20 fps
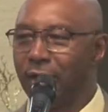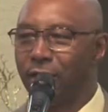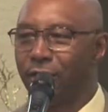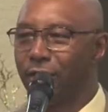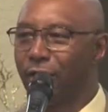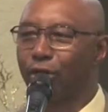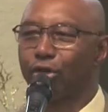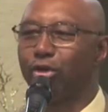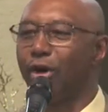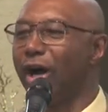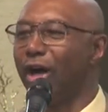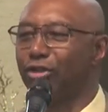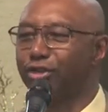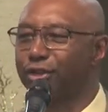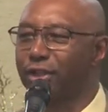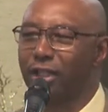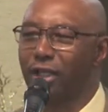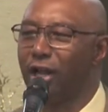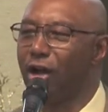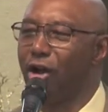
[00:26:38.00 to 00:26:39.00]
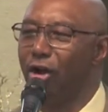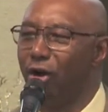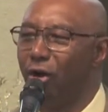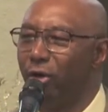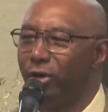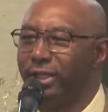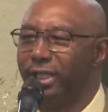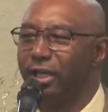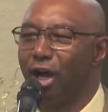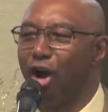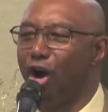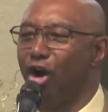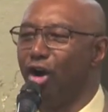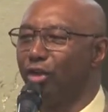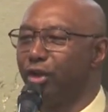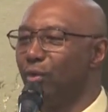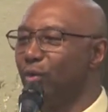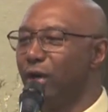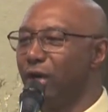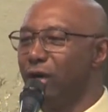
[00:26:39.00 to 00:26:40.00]
the cross alone and all
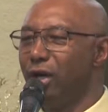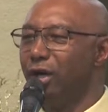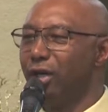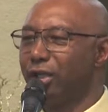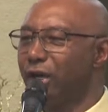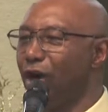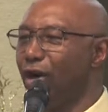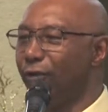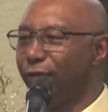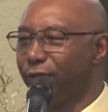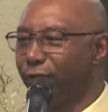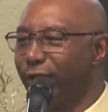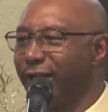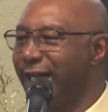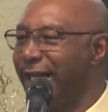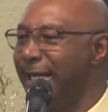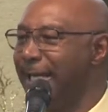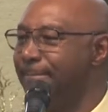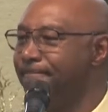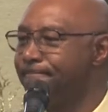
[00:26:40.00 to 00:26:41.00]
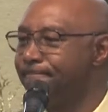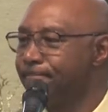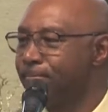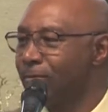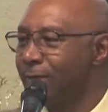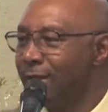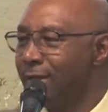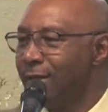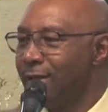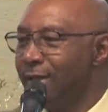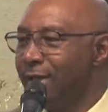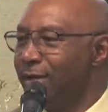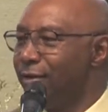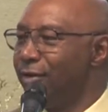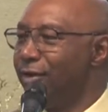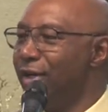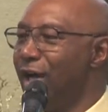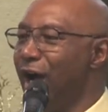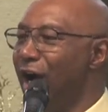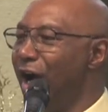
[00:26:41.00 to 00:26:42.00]
the world go free?
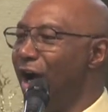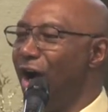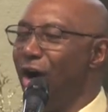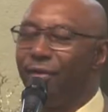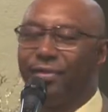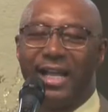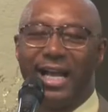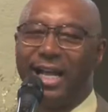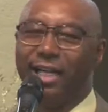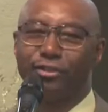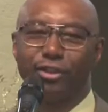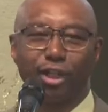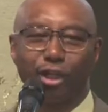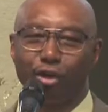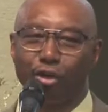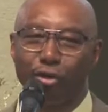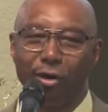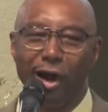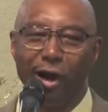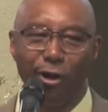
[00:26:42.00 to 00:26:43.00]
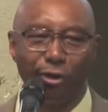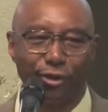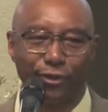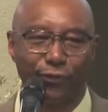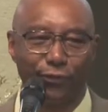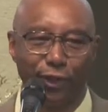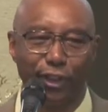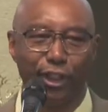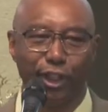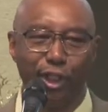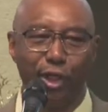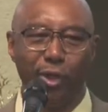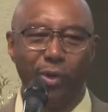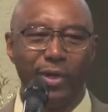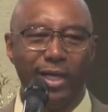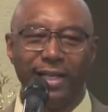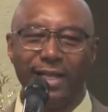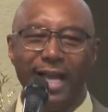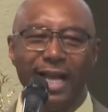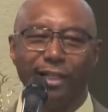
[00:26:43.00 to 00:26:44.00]
No, there's a cross for you
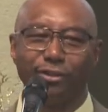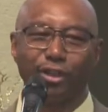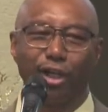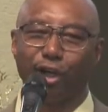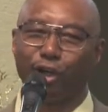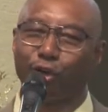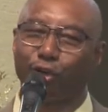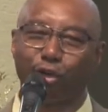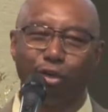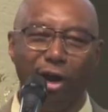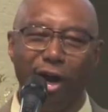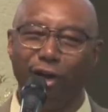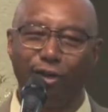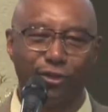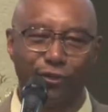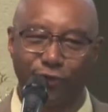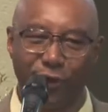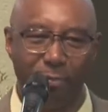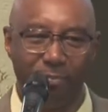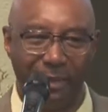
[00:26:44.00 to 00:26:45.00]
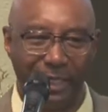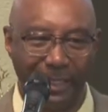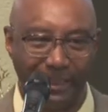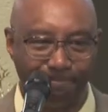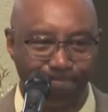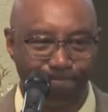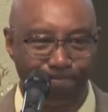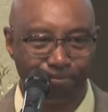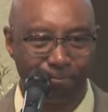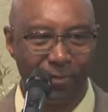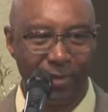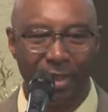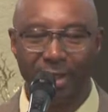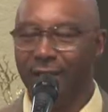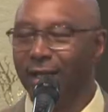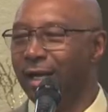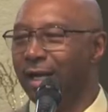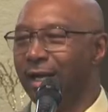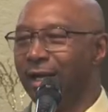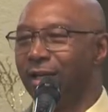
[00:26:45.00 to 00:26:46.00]
and there's a cross for me.
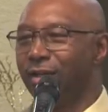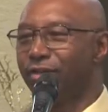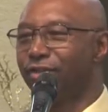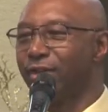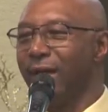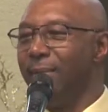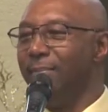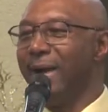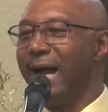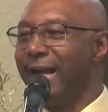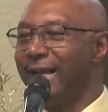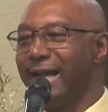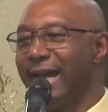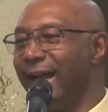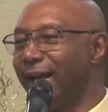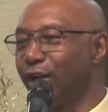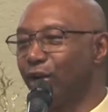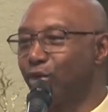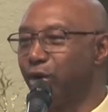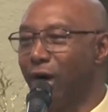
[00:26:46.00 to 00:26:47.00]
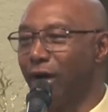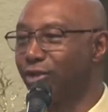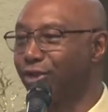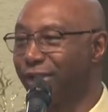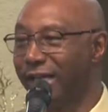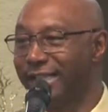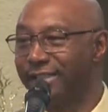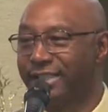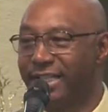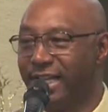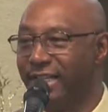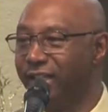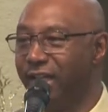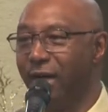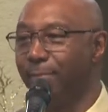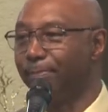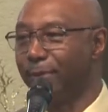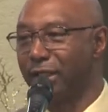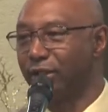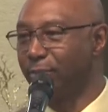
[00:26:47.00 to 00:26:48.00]
Somebody had a cross just getting
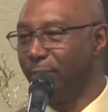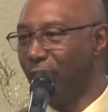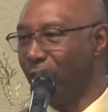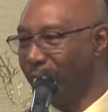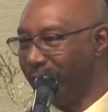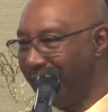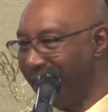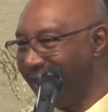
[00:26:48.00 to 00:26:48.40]
up this morning.